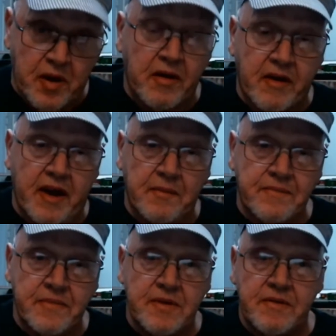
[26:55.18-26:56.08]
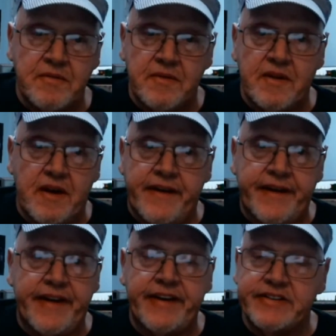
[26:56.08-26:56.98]
program.
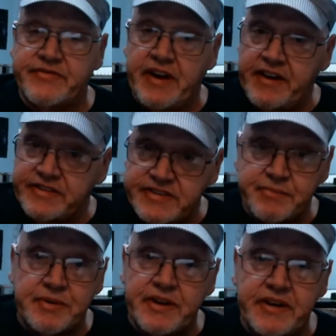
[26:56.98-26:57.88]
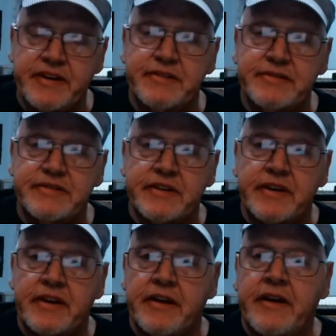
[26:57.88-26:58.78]
It is very simple to use.
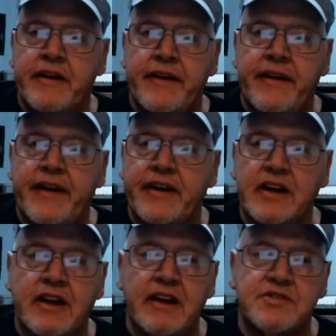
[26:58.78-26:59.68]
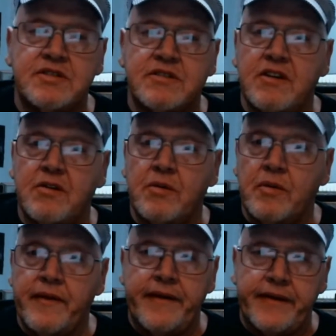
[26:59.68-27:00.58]
It gives
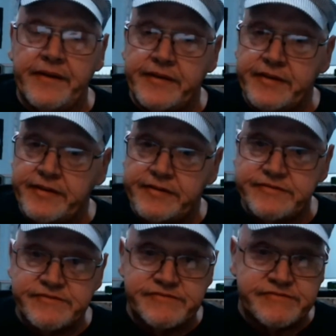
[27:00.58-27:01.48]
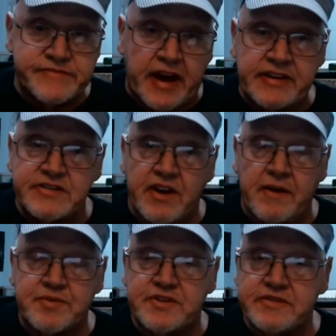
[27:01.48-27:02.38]
you nice
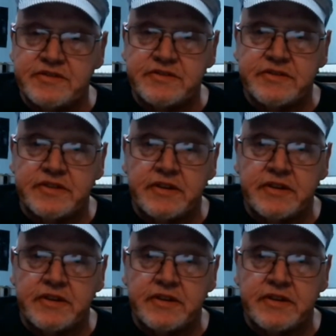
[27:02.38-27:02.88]
options.